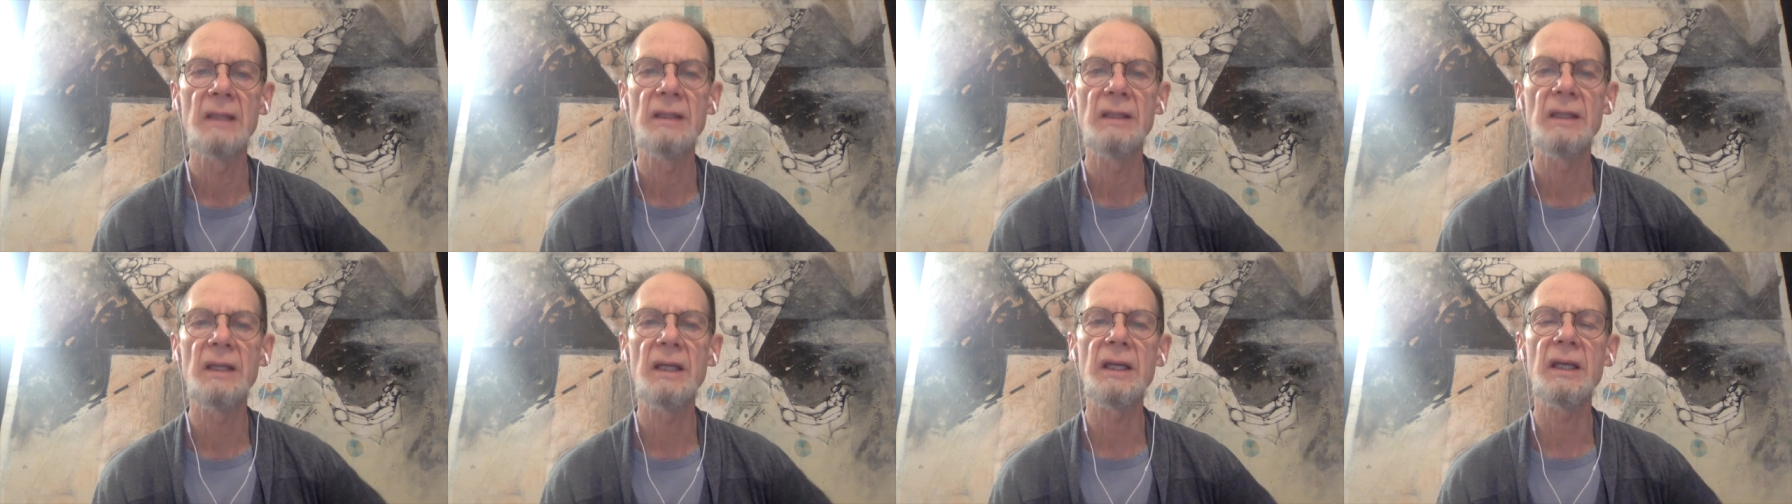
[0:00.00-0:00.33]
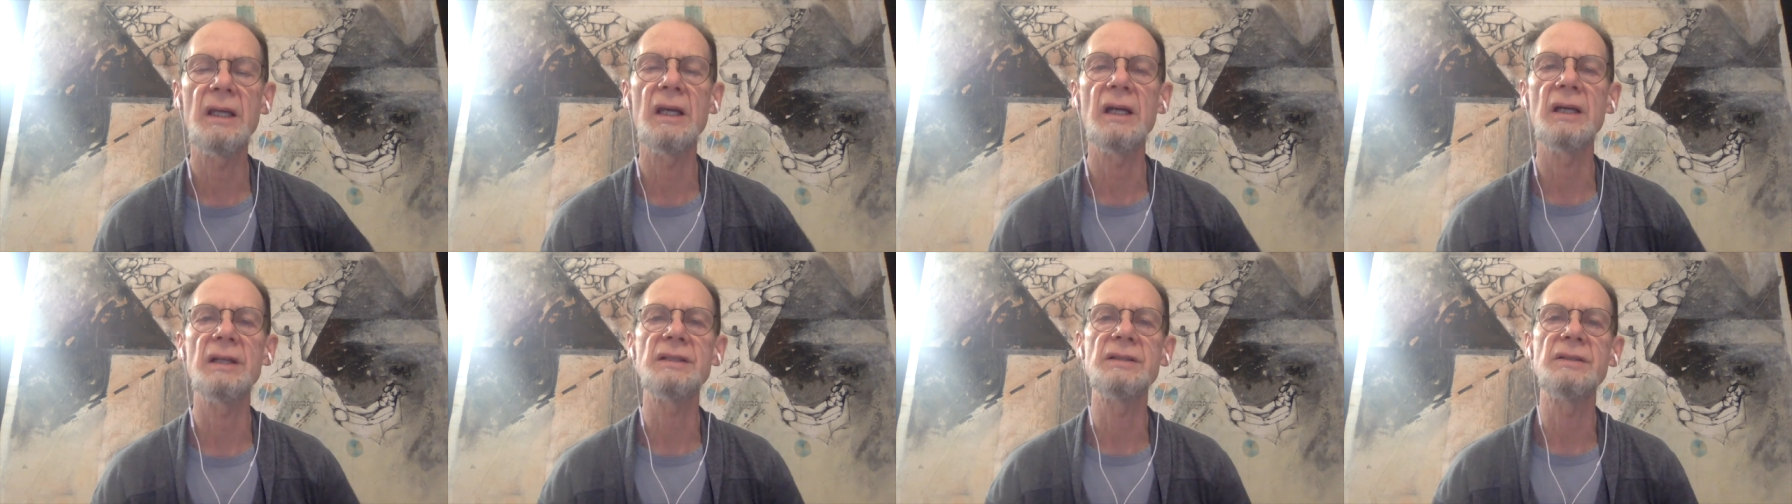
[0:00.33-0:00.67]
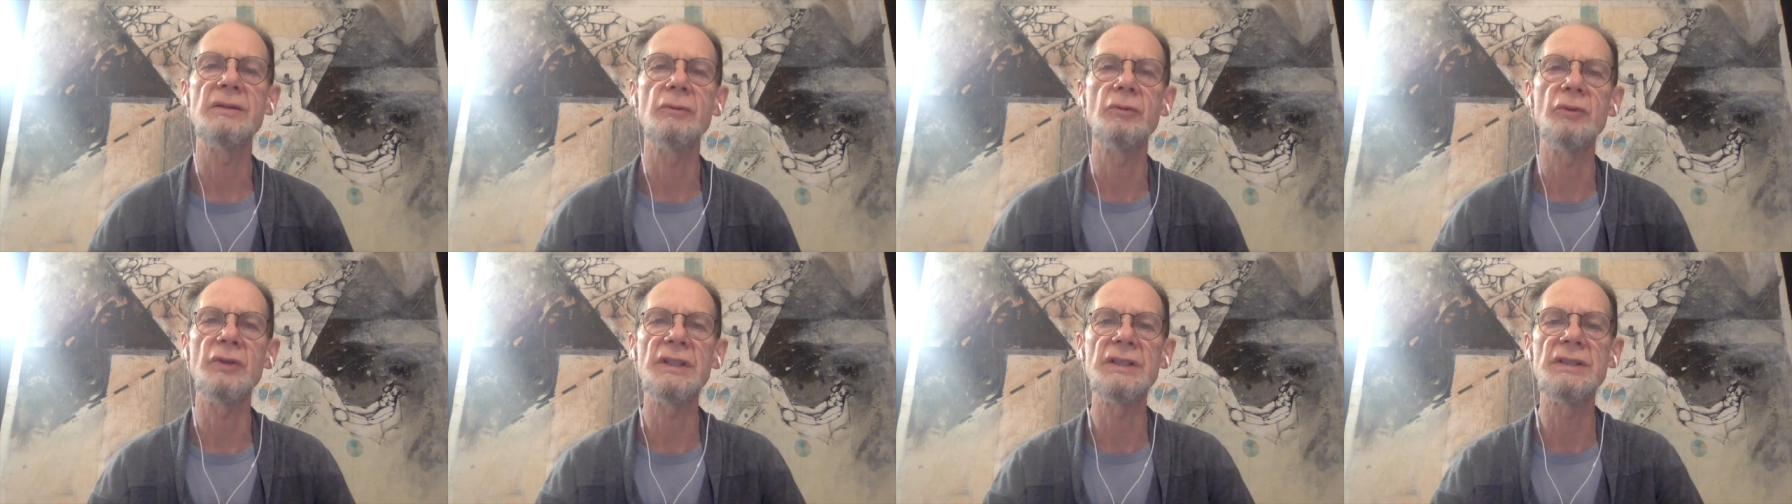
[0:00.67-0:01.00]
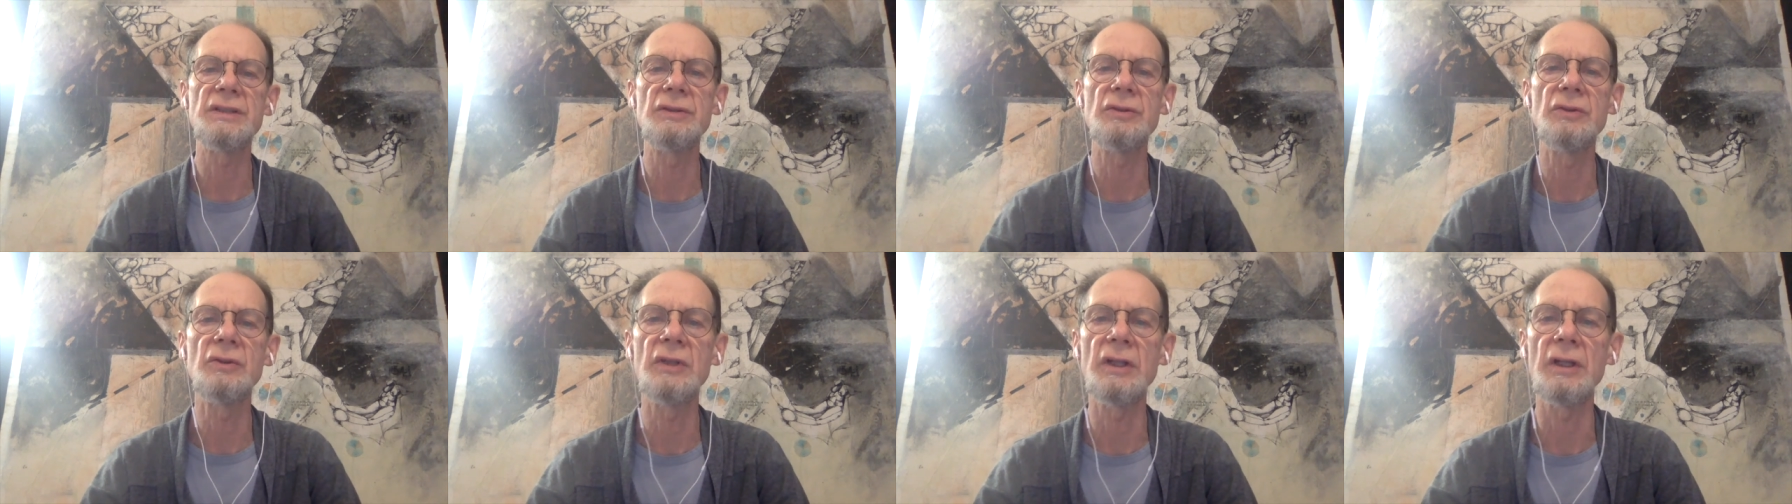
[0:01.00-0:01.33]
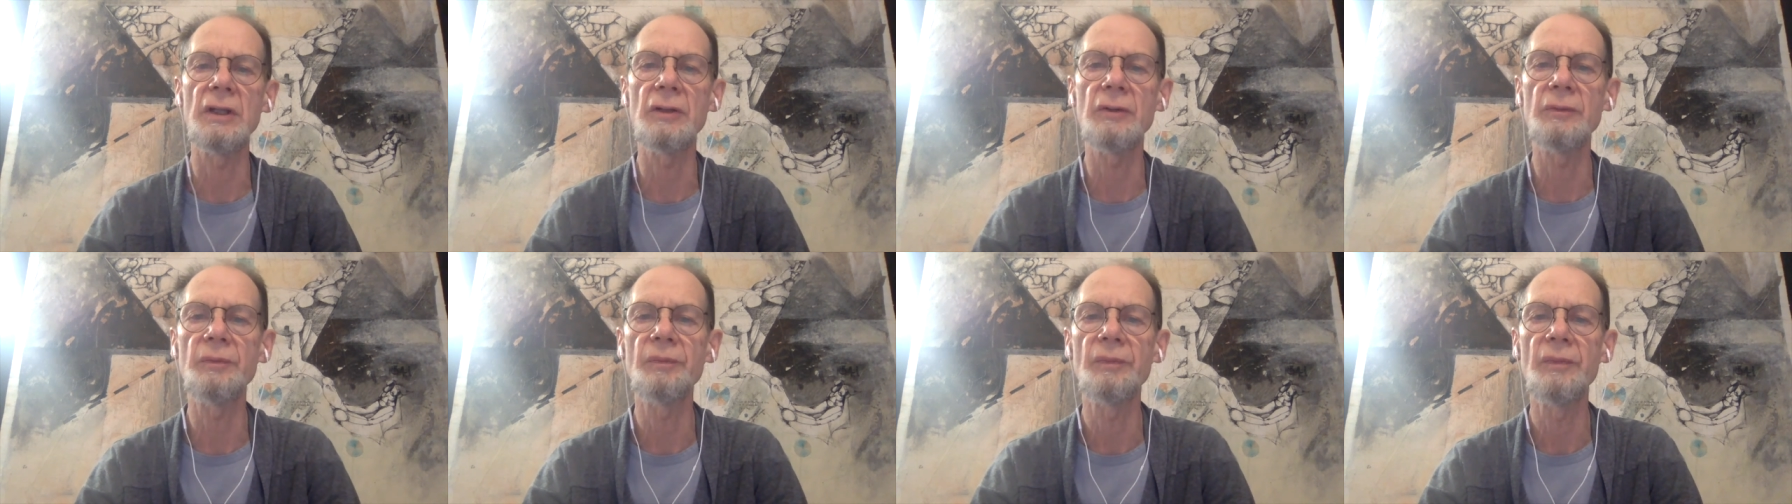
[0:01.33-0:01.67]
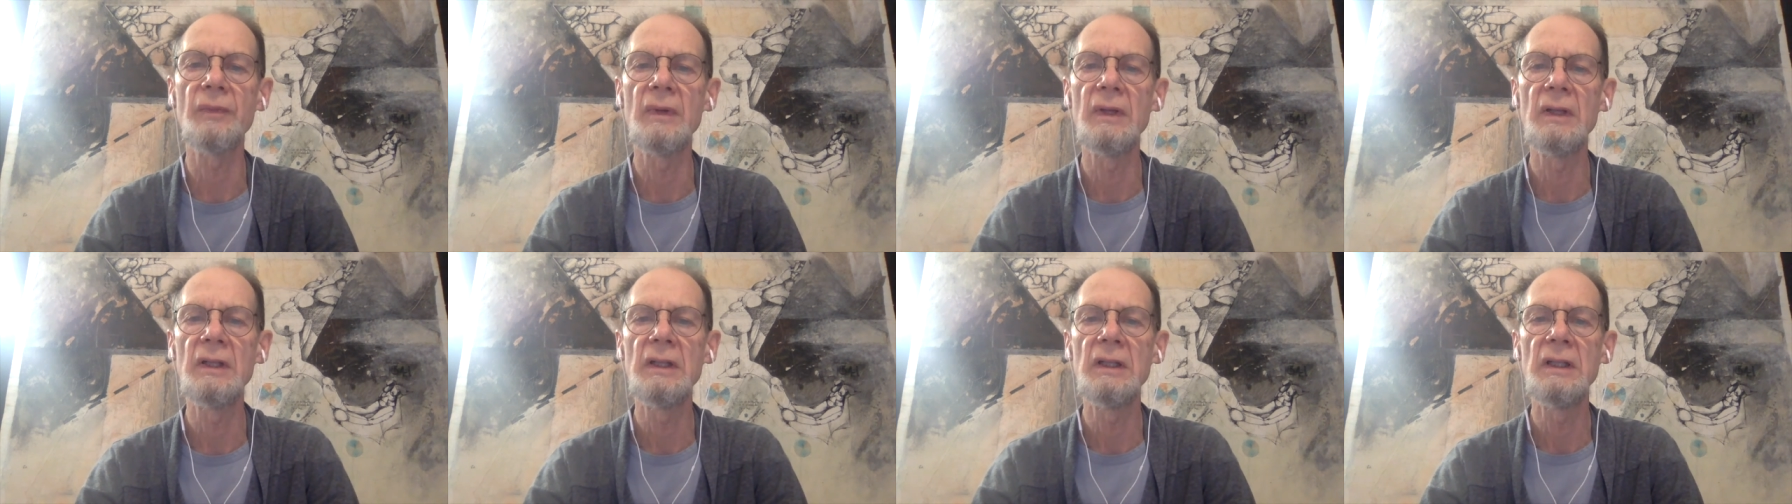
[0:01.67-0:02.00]
taking us through his studio
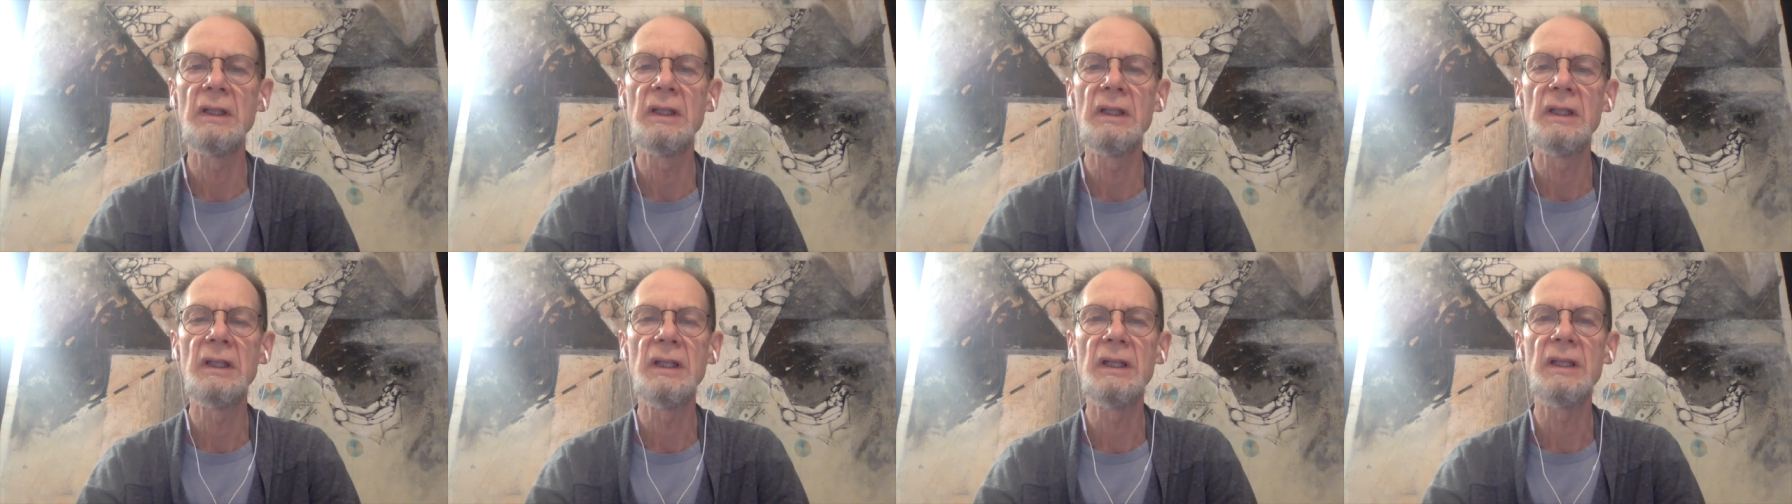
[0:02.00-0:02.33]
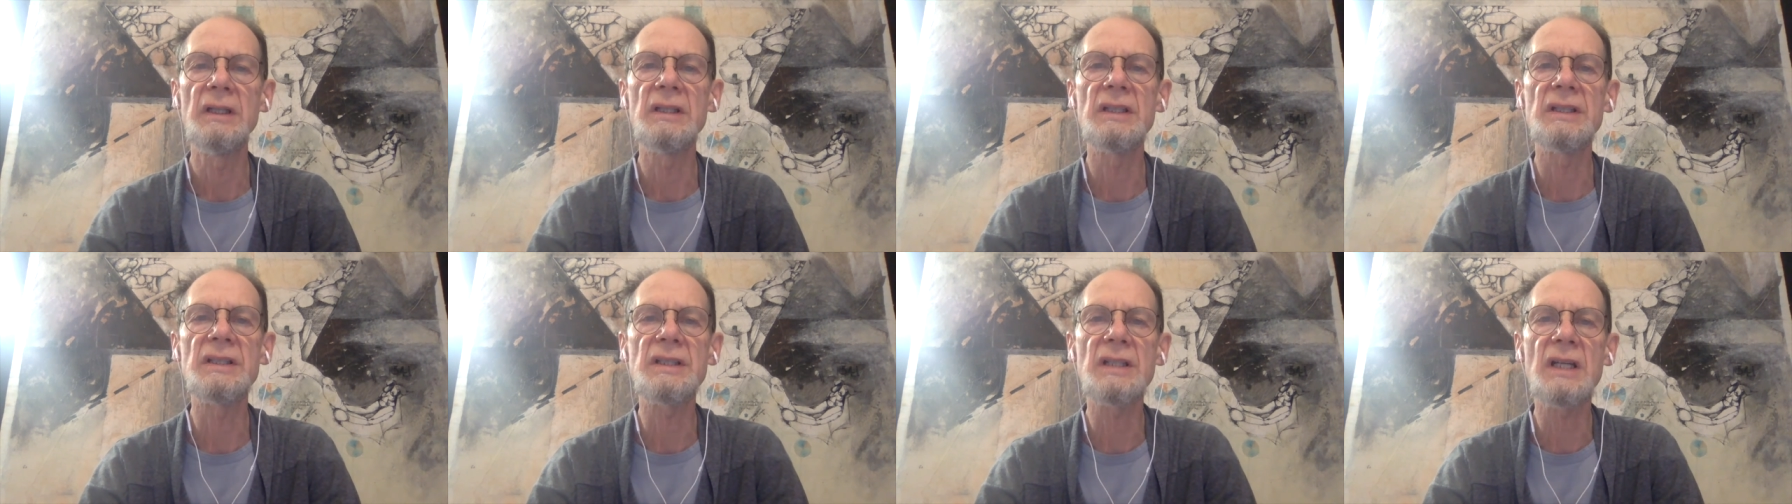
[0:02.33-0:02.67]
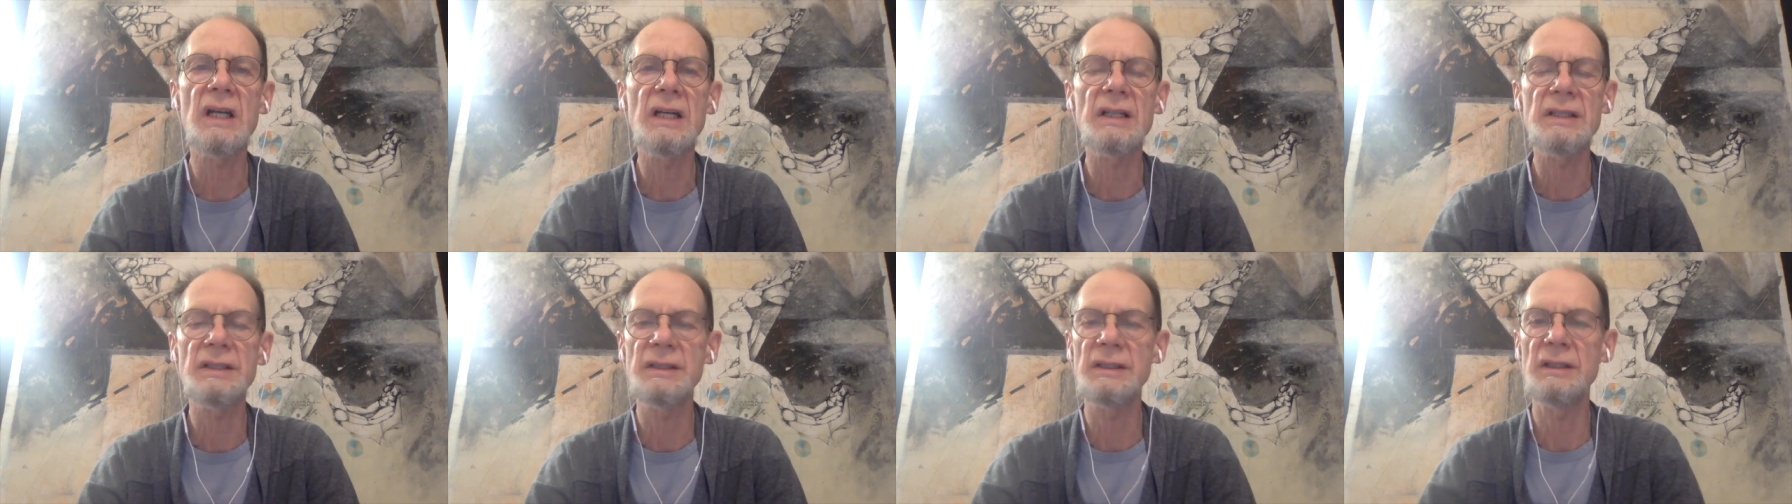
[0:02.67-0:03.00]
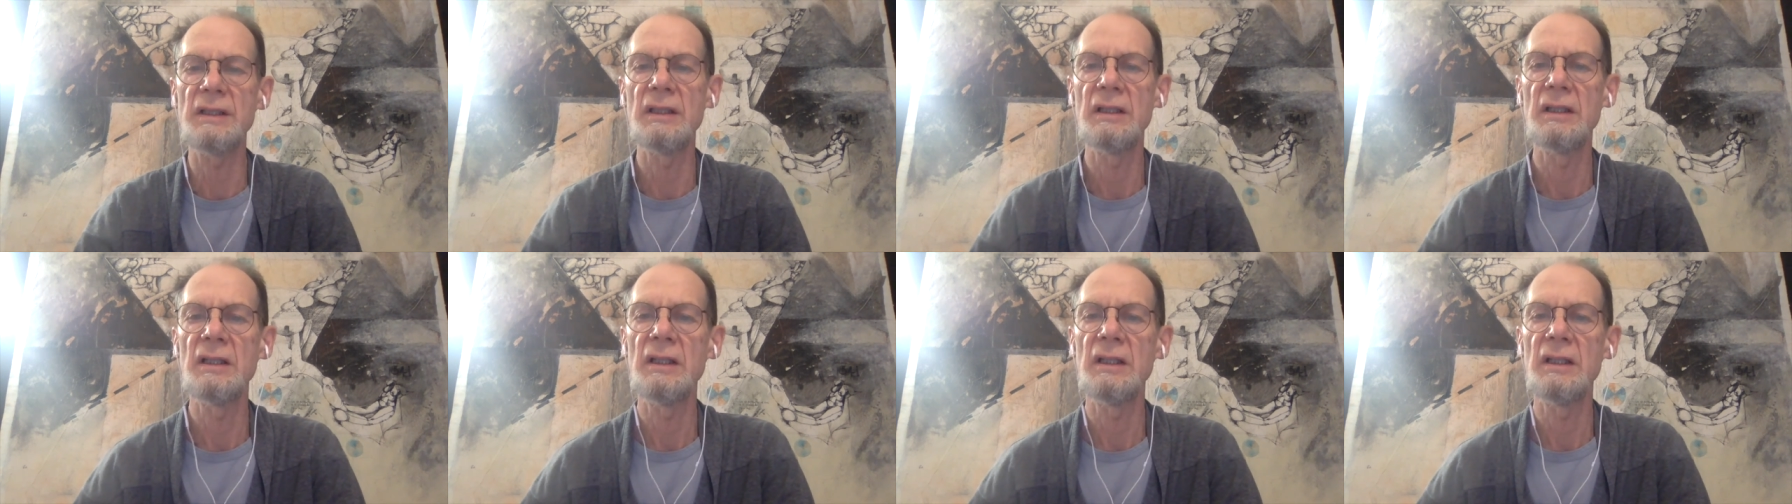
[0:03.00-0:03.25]
he discussed